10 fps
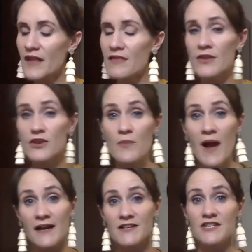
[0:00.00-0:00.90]
The new
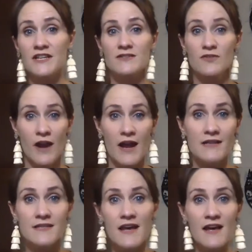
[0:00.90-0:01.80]
packaging is
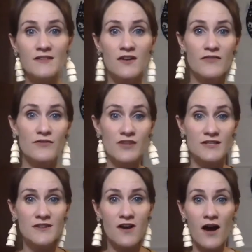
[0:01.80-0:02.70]
great. So if you
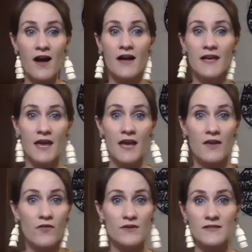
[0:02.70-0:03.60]
just got a kit
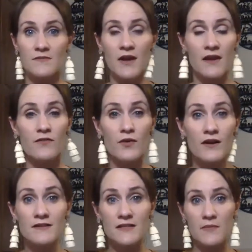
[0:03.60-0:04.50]
or some kind of
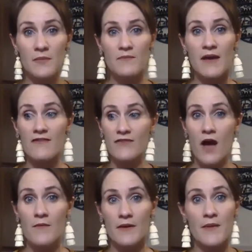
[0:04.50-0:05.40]
oils, it may have
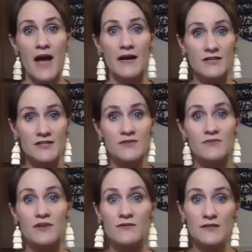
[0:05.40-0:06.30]
come in a package that's
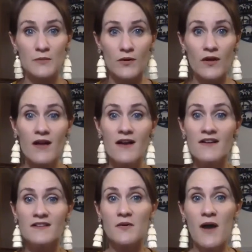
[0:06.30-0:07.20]
reusable.
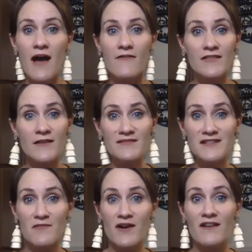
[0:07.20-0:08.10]
So having them
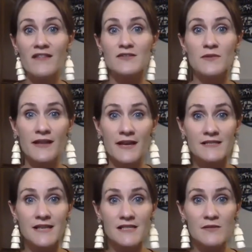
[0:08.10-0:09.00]
somewhere that's really
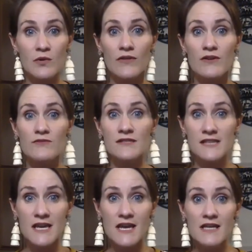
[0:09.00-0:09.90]
accessible that you
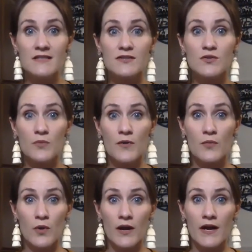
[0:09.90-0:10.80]
see is super
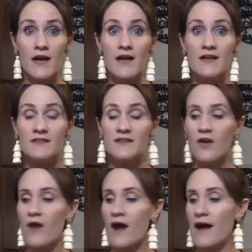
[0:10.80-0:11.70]
important.
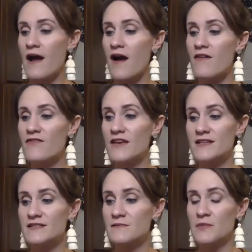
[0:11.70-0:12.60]
So I have
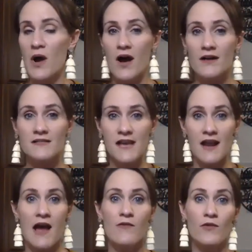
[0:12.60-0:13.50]
this box, and
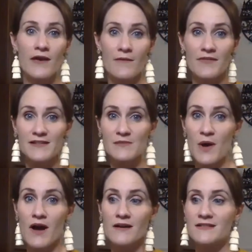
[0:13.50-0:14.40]
I will keep this
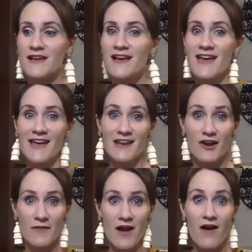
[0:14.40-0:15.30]
box in here
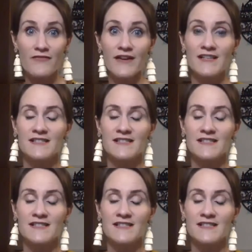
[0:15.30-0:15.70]
in my office.